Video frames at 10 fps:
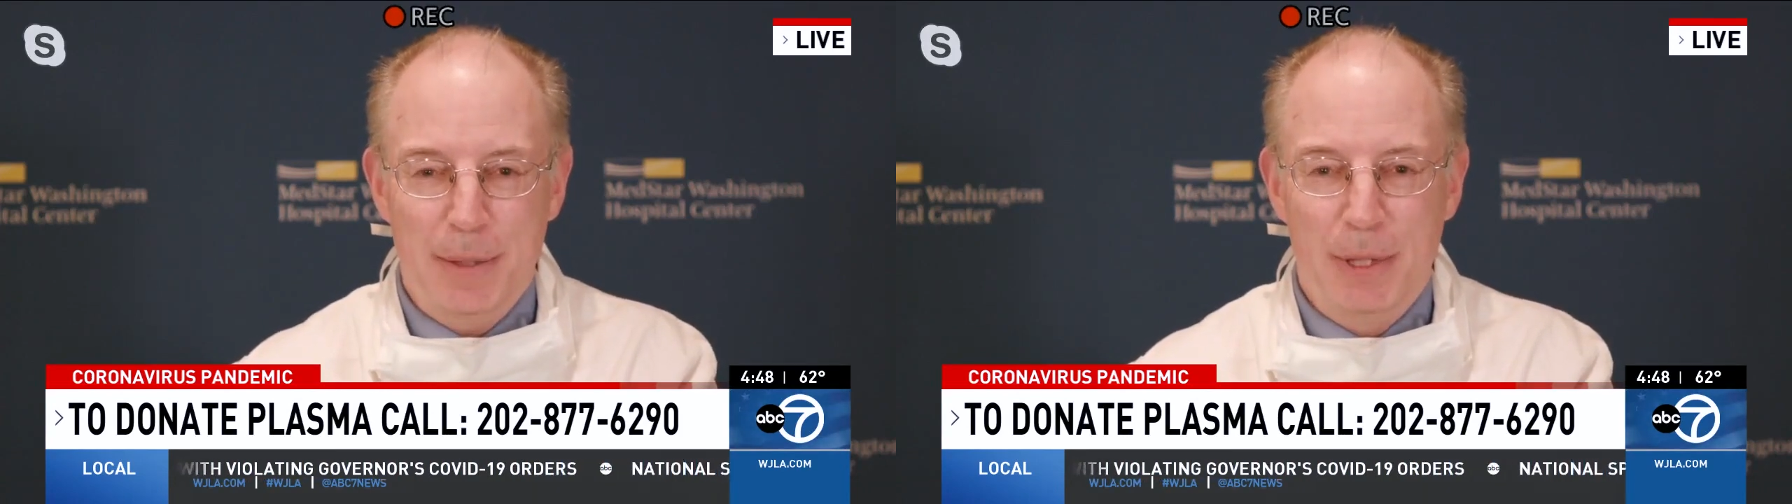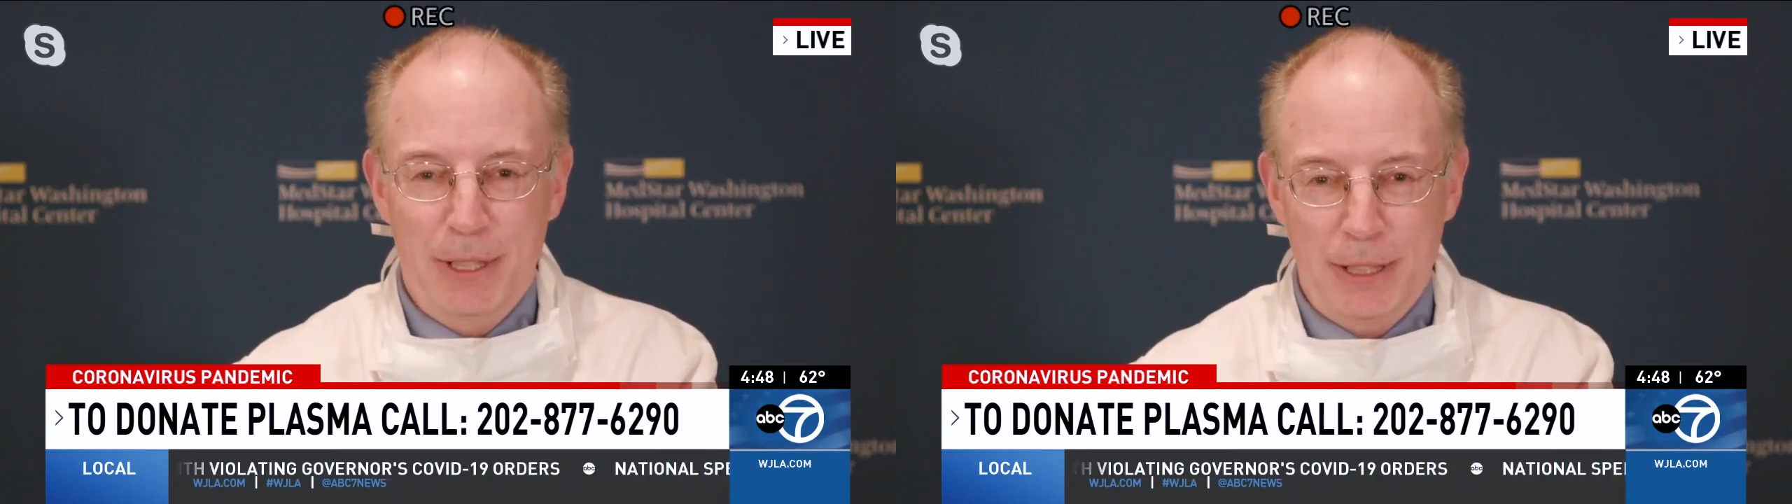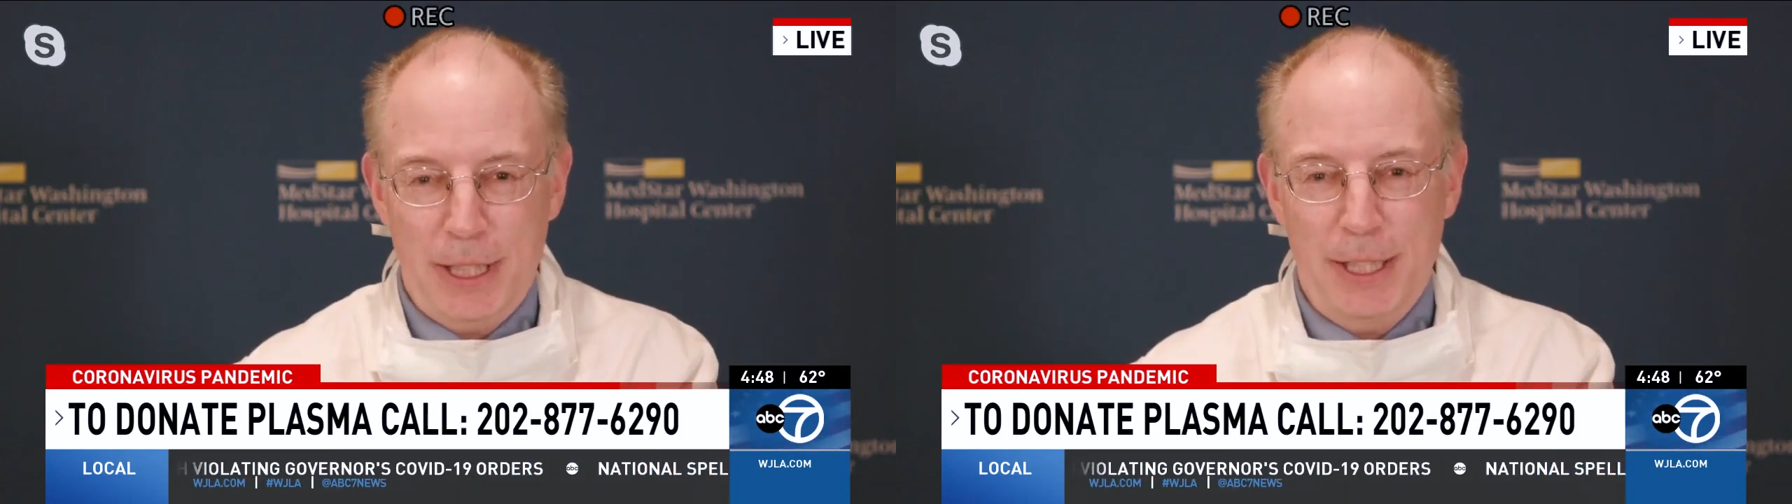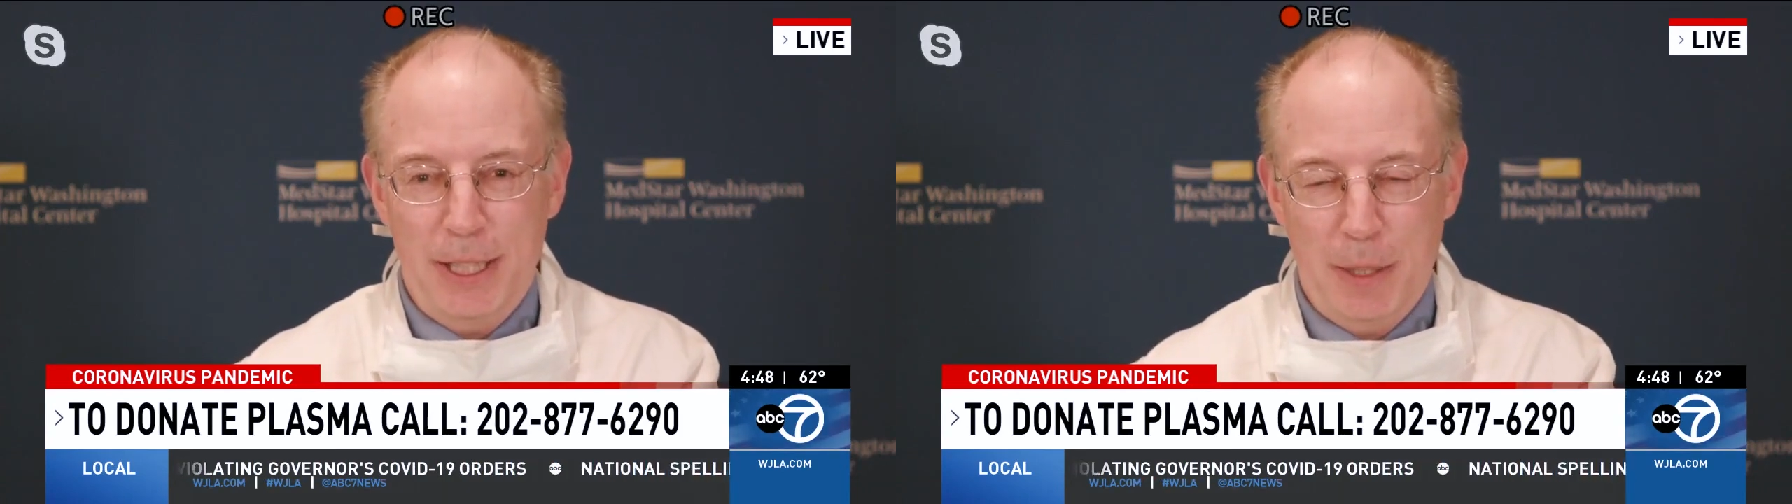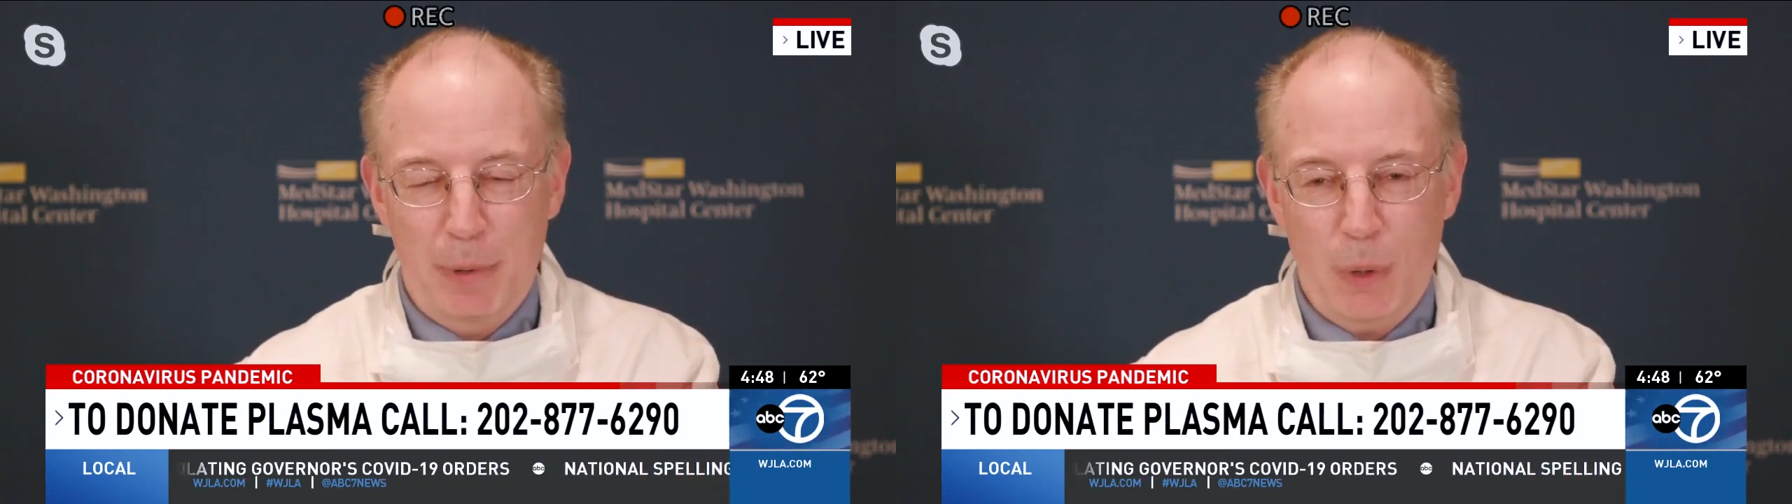the military
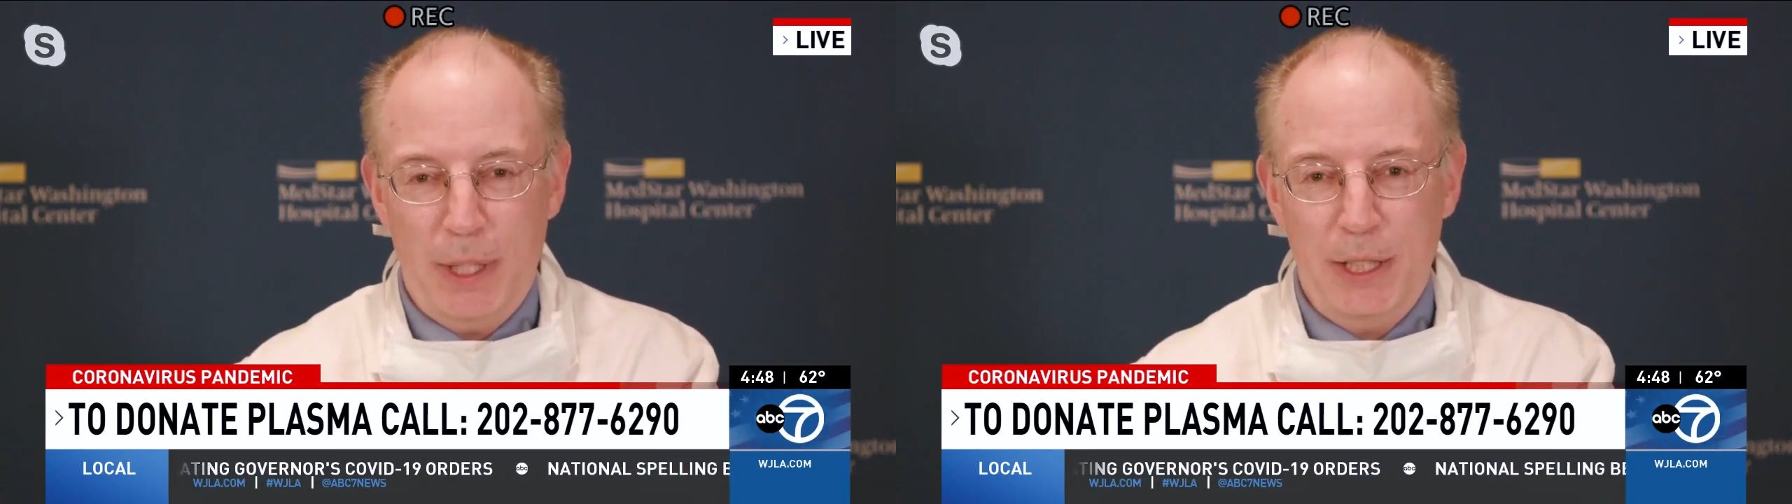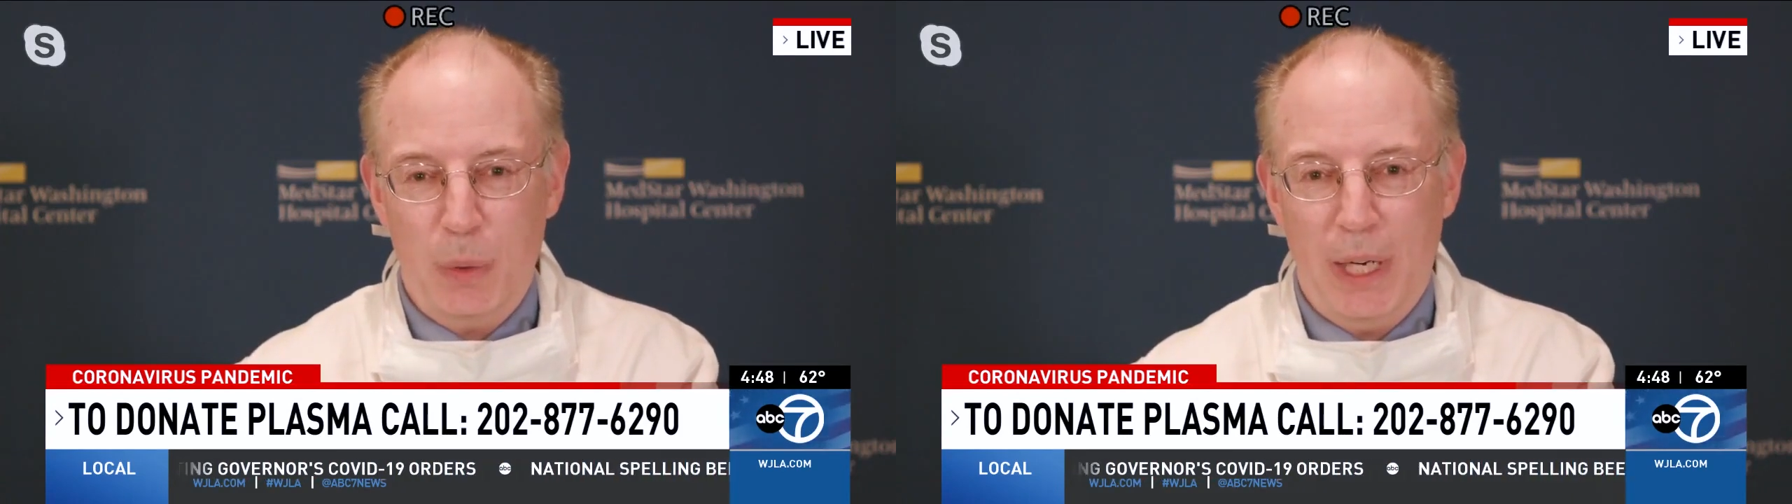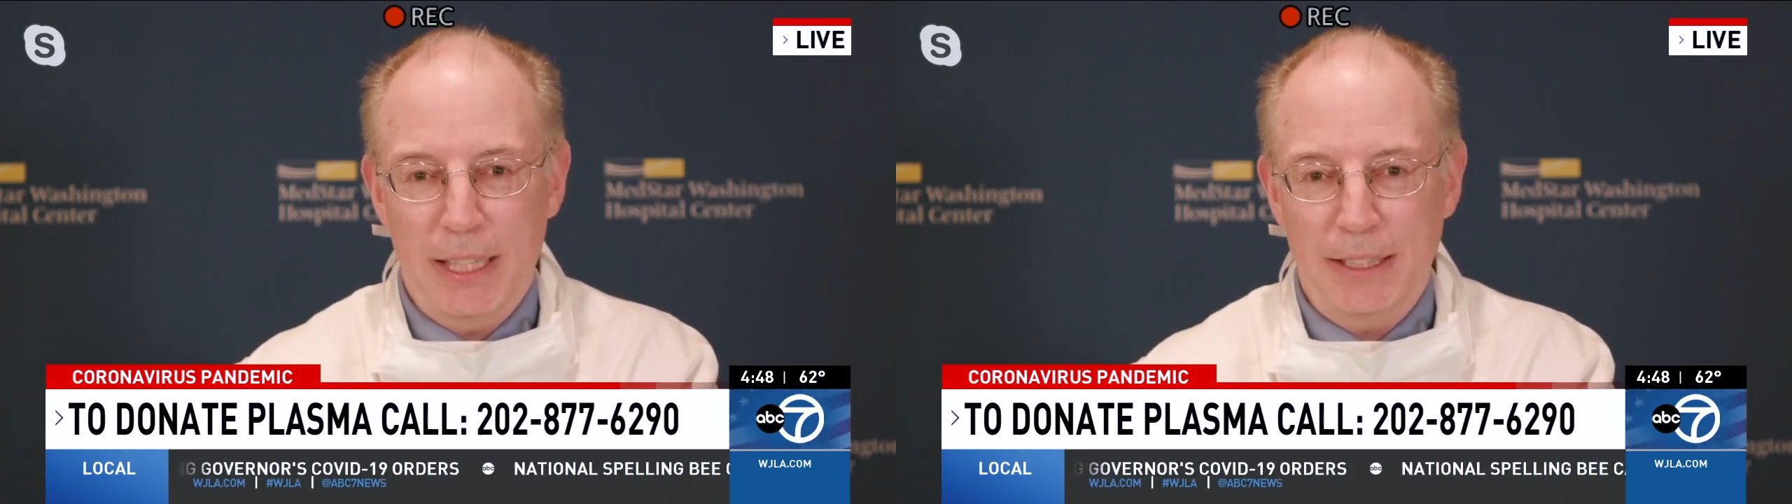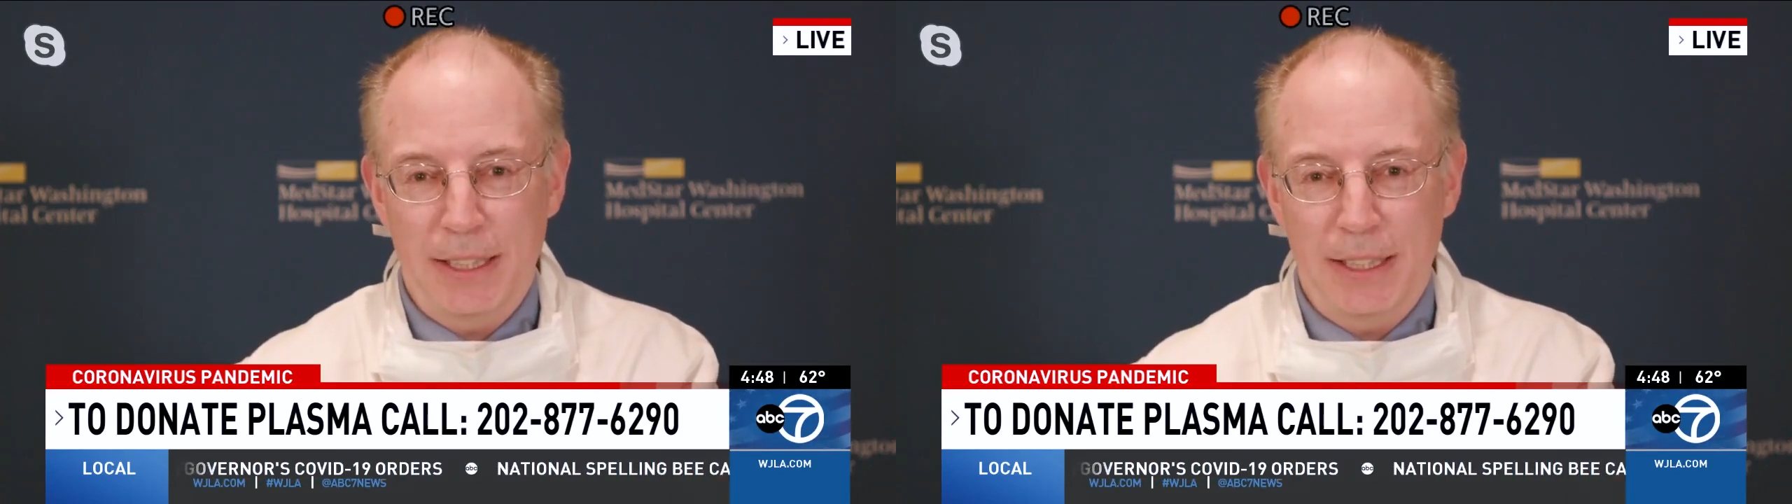and deployed twice,